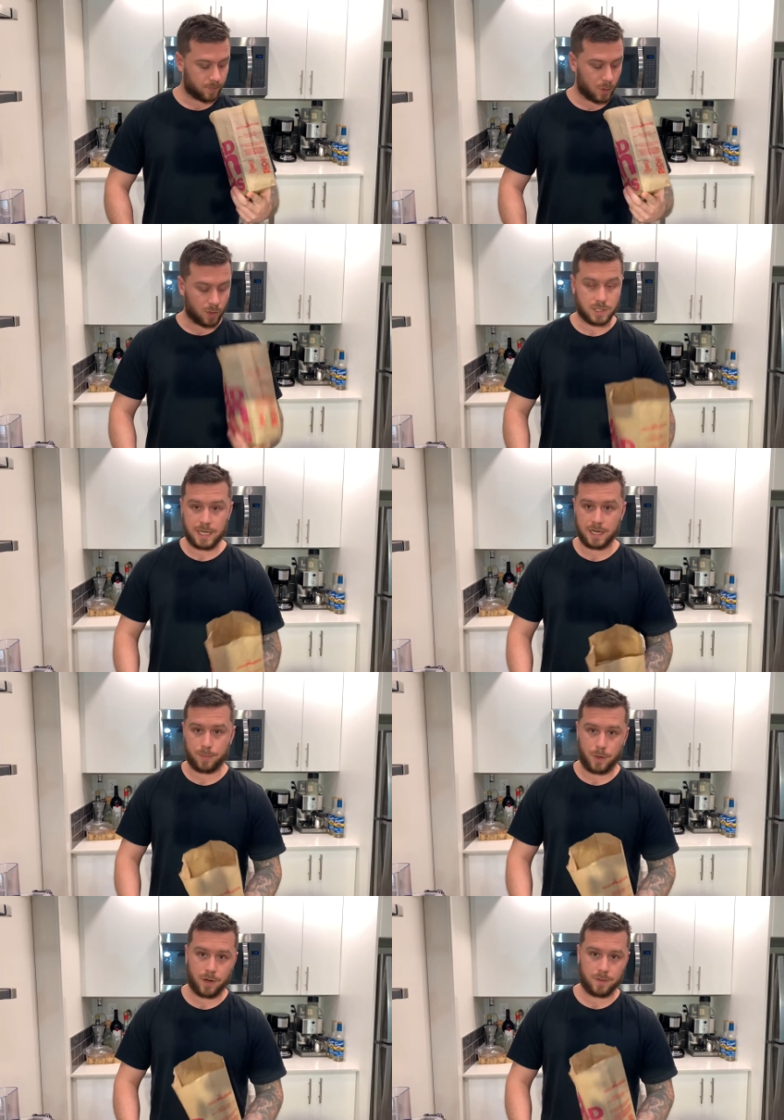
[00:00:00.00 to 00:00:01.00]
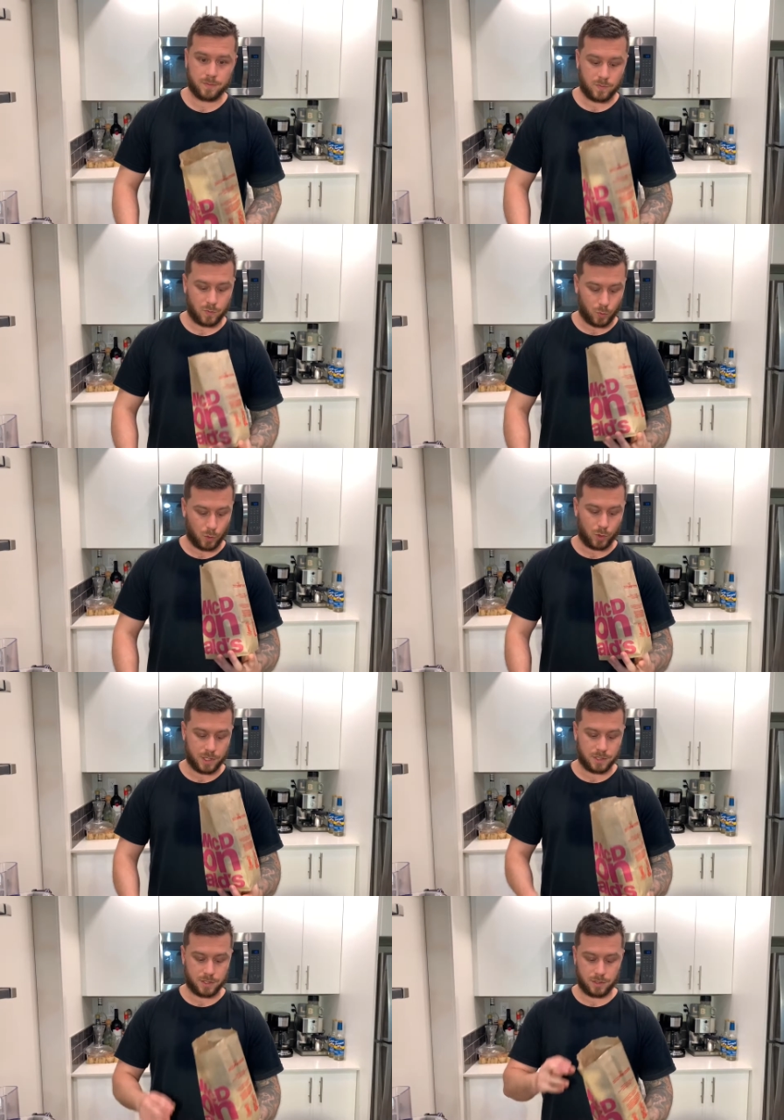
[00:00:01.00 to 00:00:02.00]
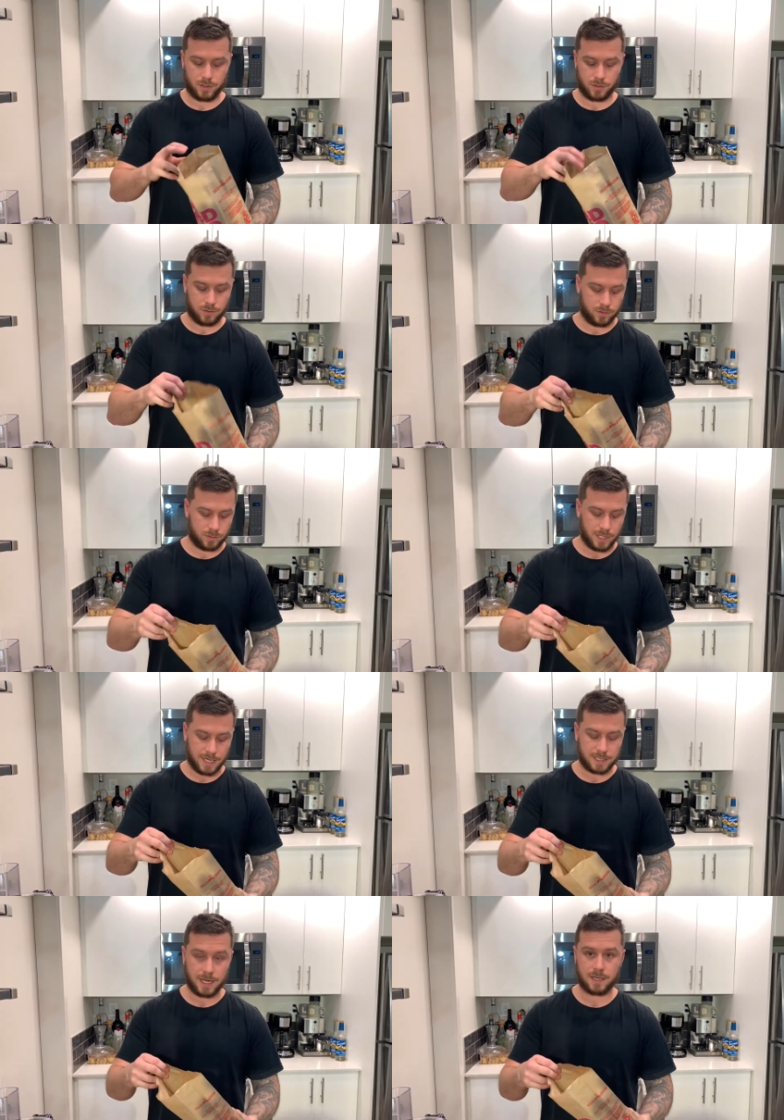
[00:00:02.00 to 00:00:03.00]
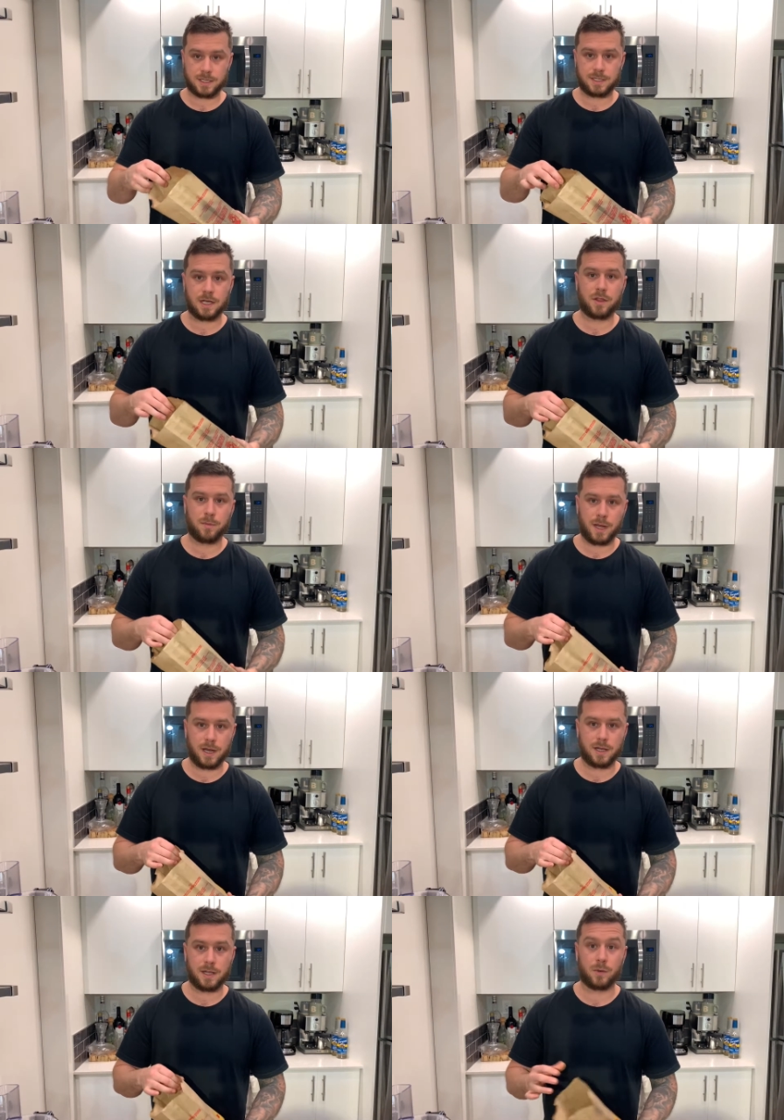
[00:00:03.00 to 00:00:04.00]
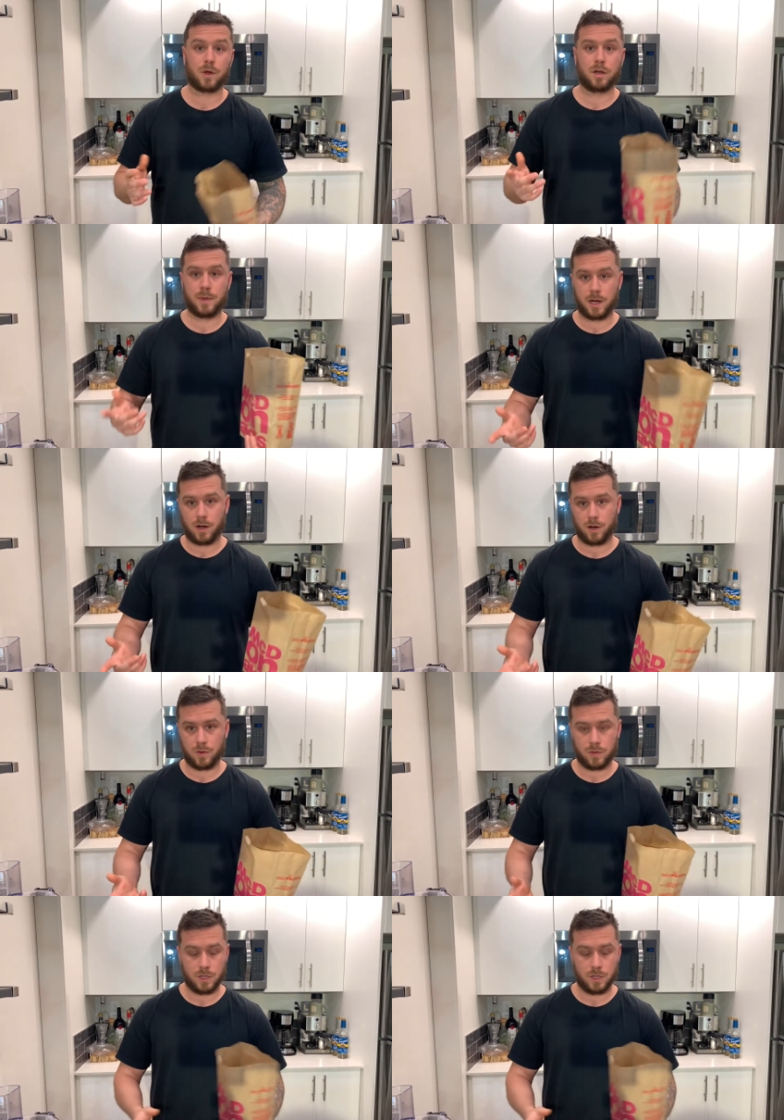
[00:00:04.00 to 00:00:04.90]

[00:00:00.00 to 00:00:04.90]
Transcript: We're going to take it apart. We're going to dissect it, see how they made it, and then we're going to make our own.